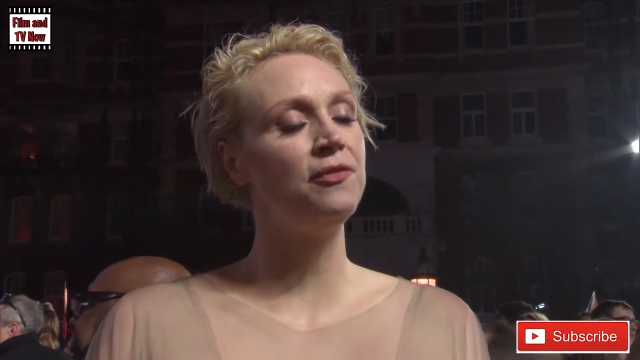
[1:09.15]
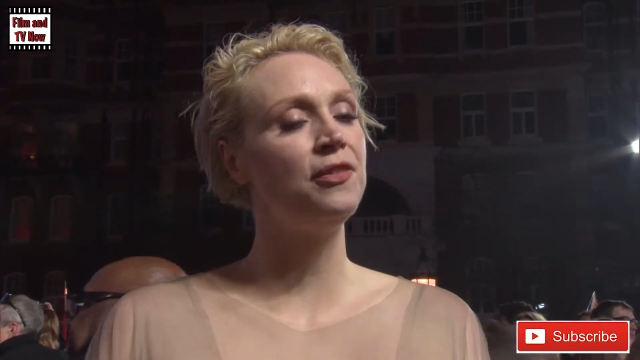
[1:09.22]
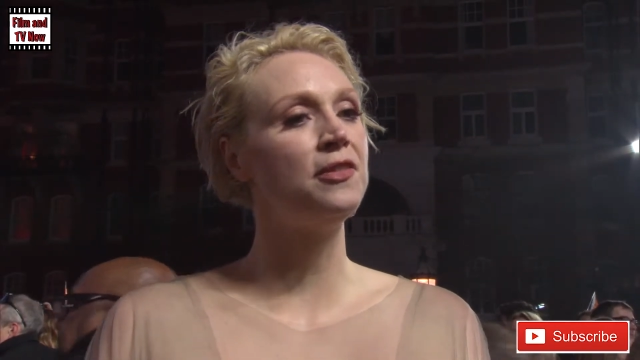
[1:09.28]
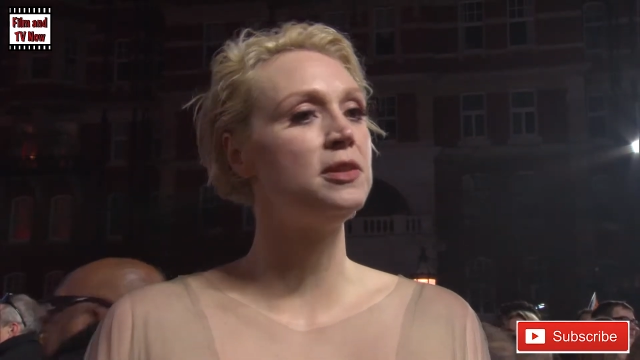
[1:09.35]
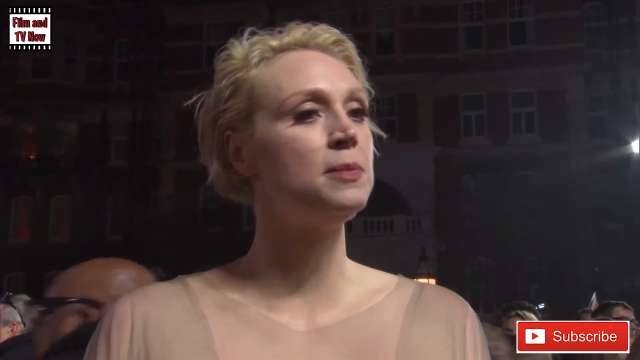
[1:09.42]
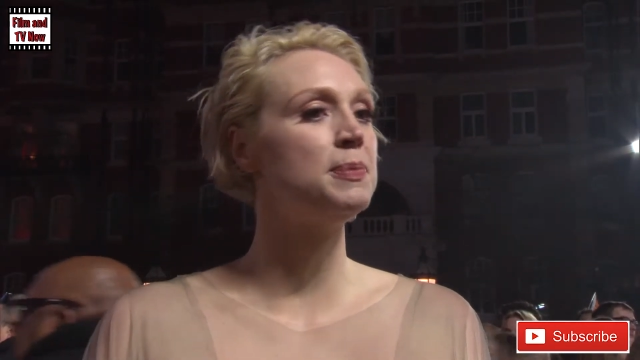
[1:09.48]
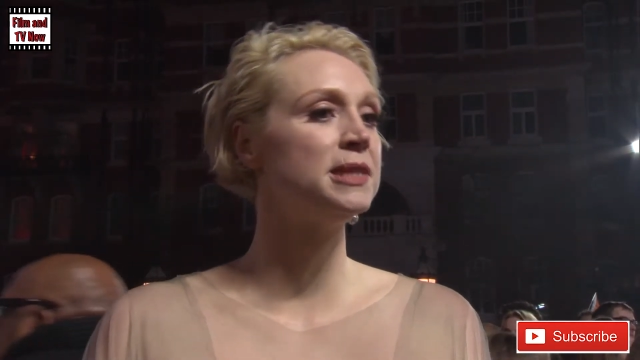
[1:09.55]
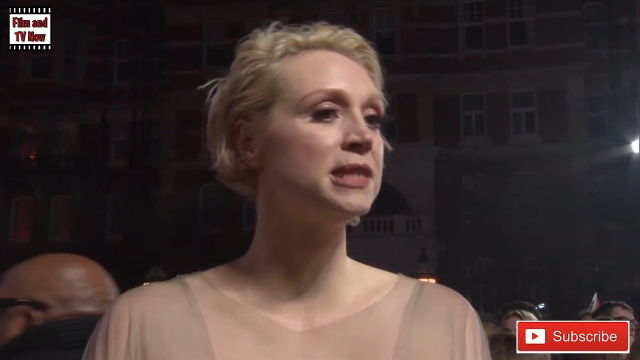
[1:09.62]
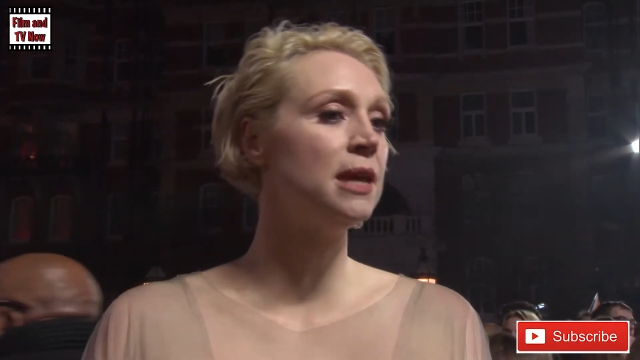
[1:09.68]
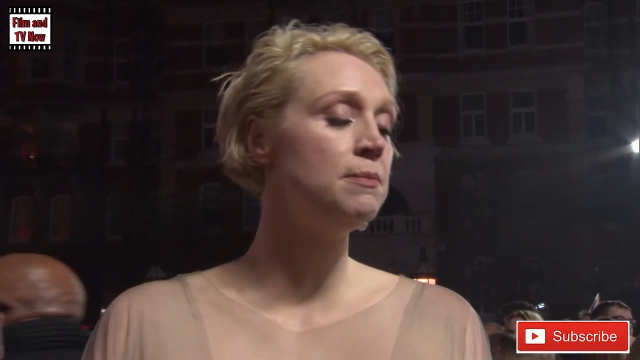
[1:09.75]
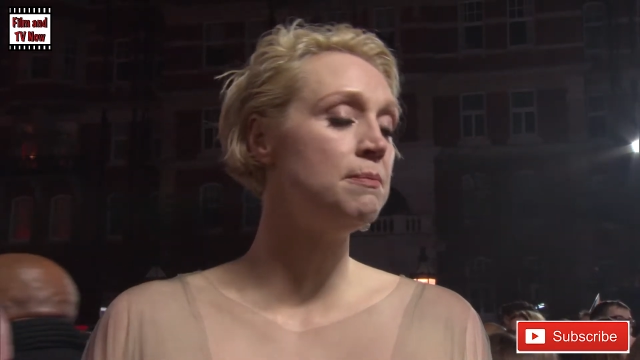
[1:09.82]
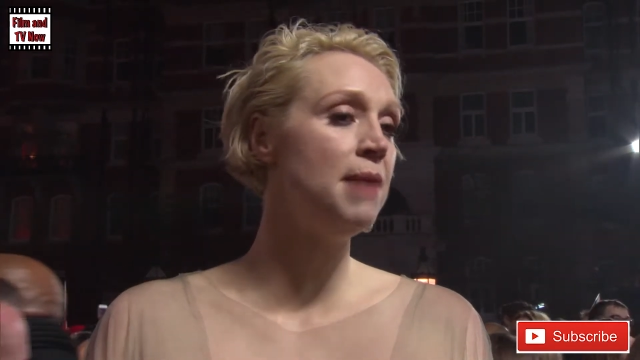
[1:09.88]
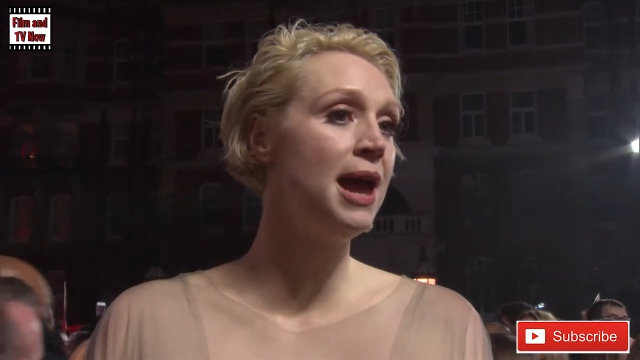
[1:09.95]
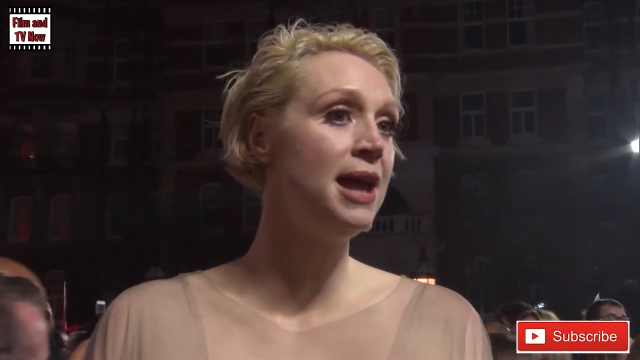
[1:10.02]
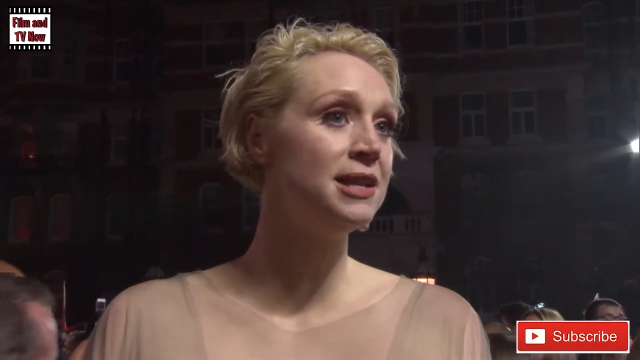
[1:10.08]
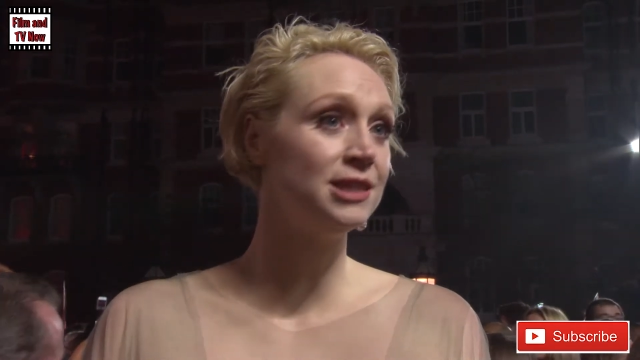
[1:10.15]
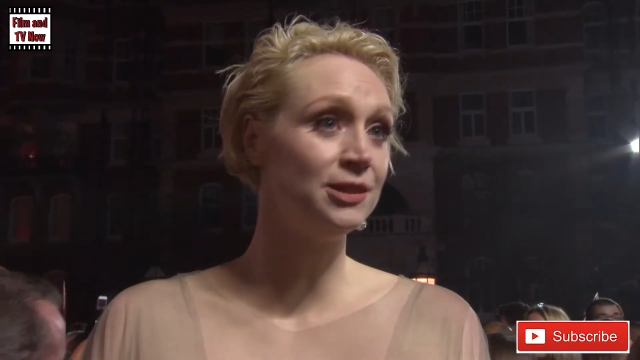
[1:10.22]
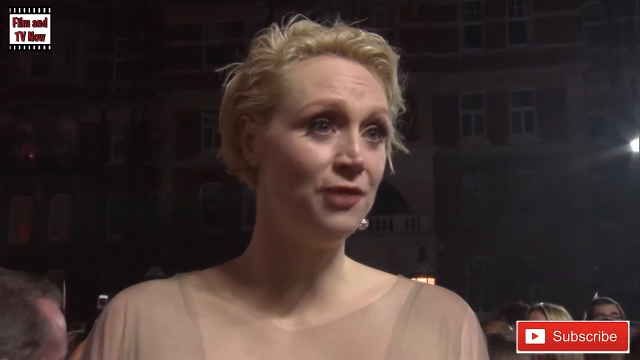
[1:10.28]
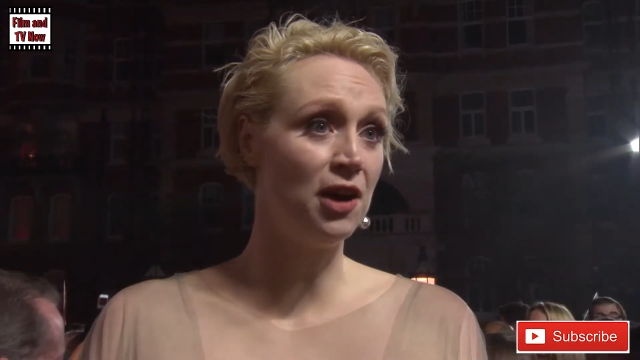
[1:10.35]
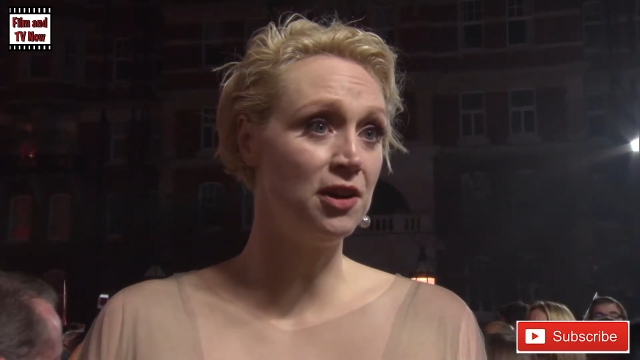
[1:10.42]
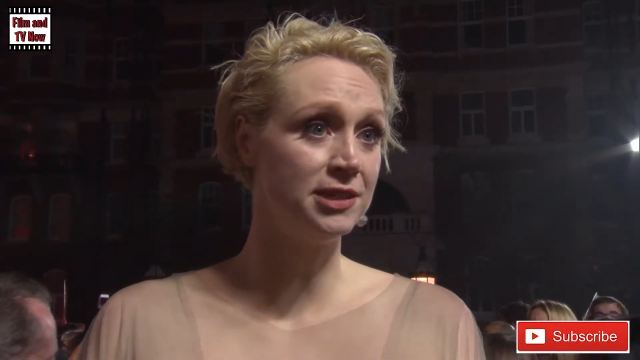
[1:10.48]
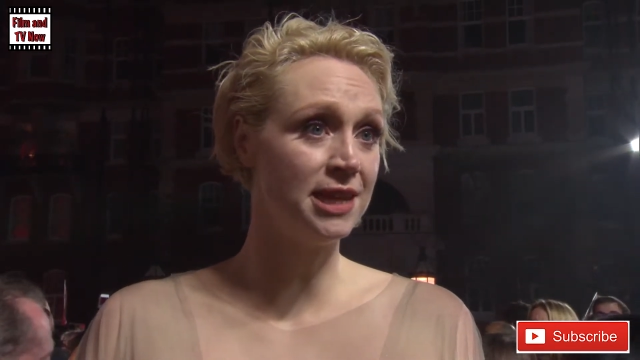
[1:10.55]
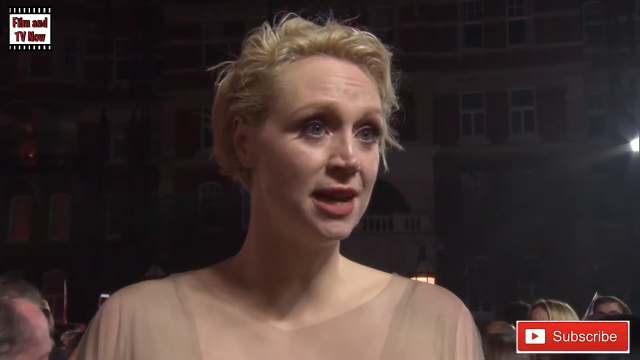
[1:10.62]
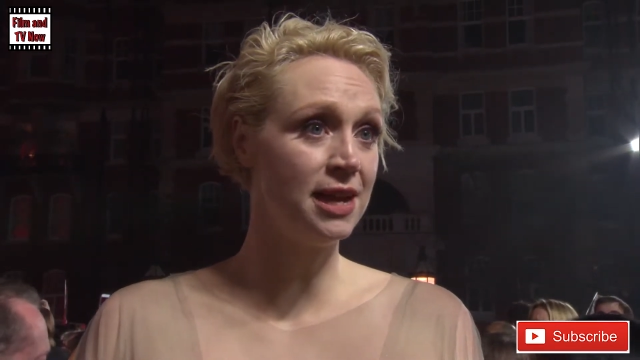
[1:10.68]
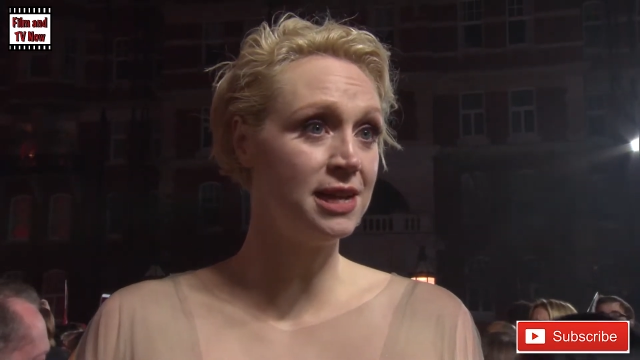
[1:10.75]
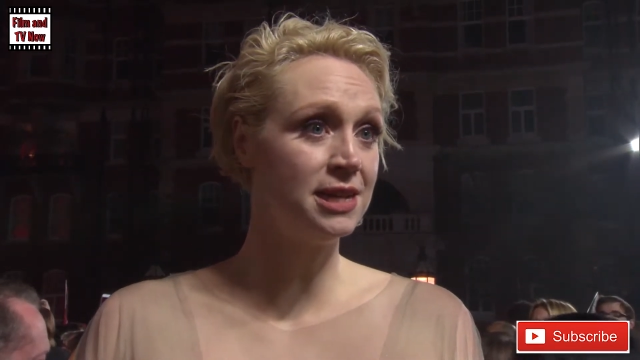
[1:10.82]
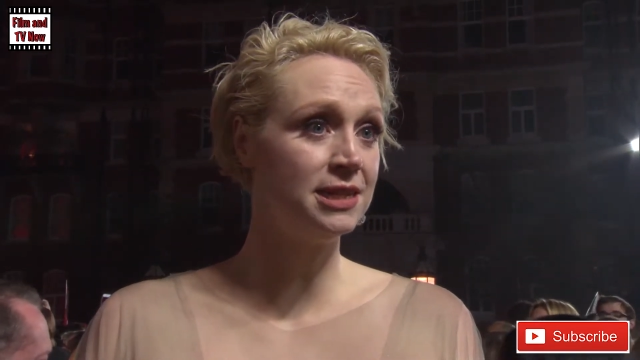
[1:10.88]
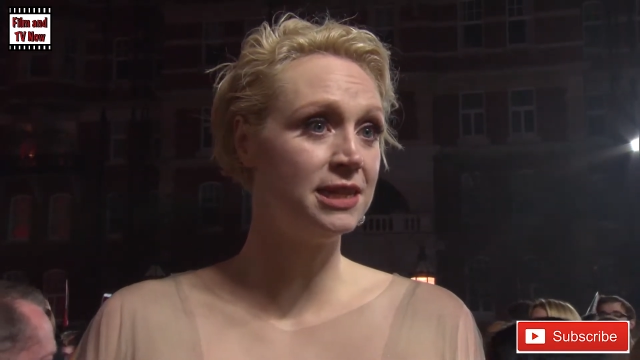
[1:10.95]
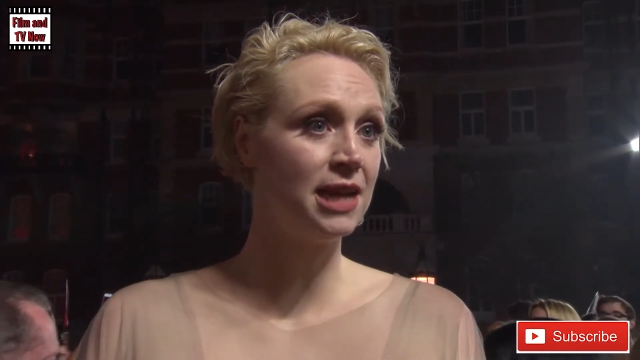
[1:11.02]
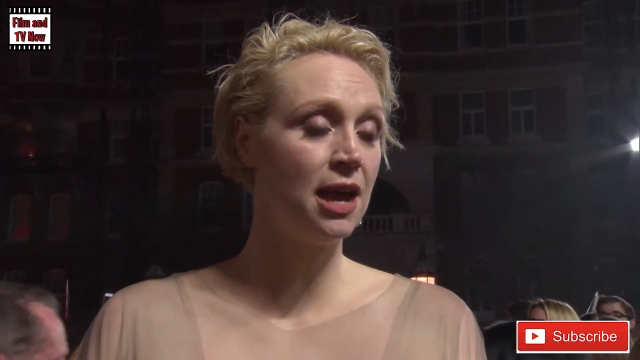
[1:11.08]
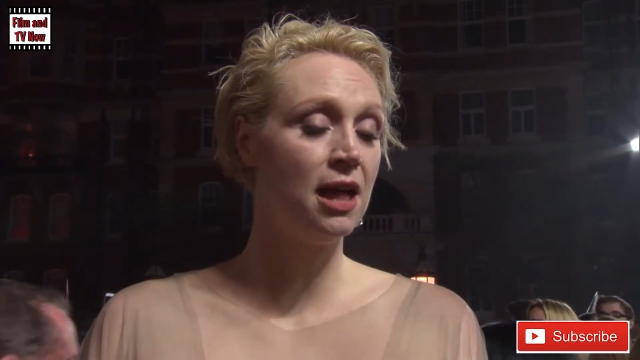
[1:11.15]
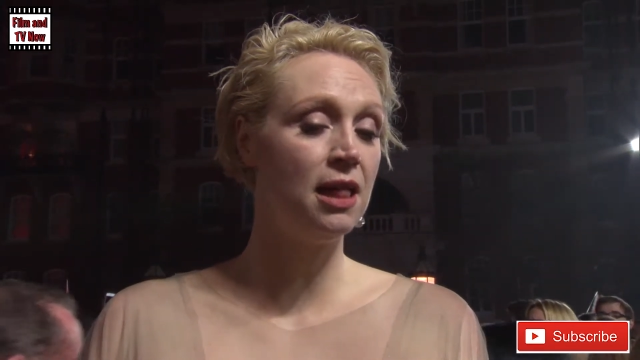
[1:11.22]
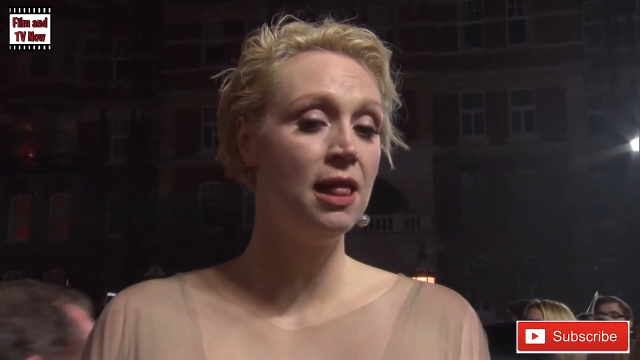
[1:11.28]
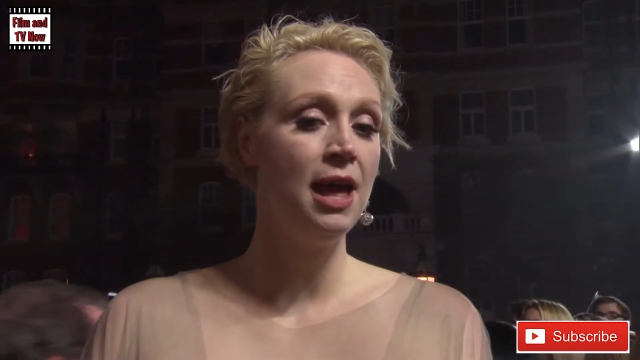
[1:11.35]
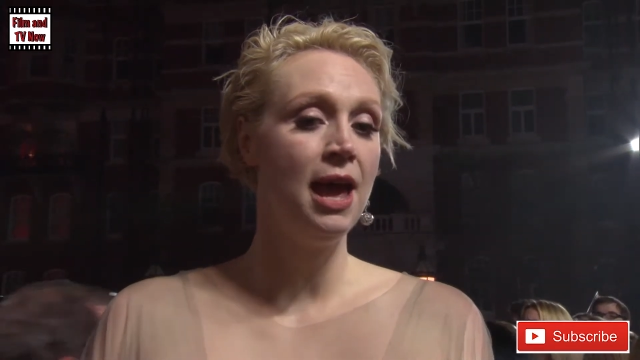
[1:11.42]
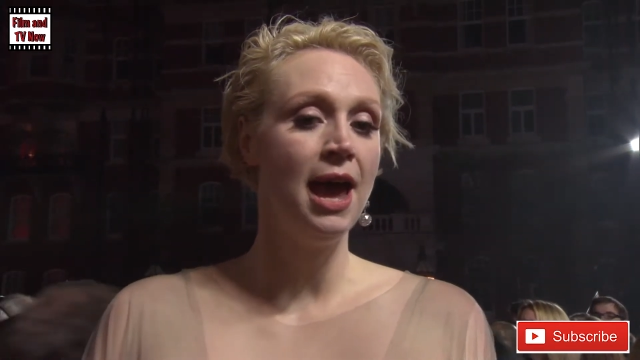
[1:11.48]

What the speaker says: 50% men, as far as I can tell,